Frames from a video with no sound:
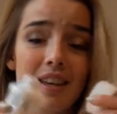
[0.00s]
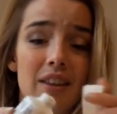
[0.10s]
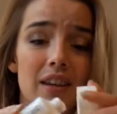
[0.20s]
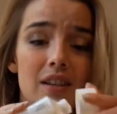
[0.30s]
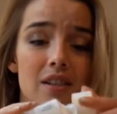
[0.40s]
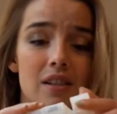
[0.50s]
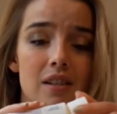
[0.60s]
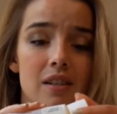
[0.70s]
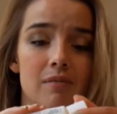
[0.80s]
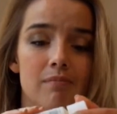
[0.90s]
I think it's
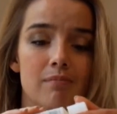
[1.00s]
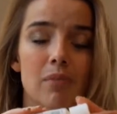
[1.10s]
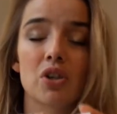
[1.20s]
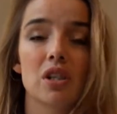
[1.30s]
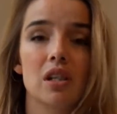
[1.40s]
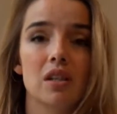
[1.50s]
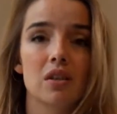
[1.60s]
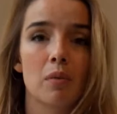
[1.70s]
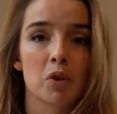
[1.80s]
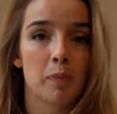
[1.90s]
just much
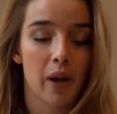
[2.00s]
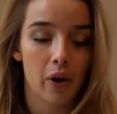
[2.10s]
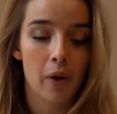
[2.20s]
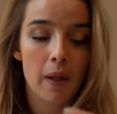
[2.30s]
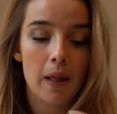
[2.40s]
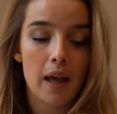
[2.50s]
easier, much better.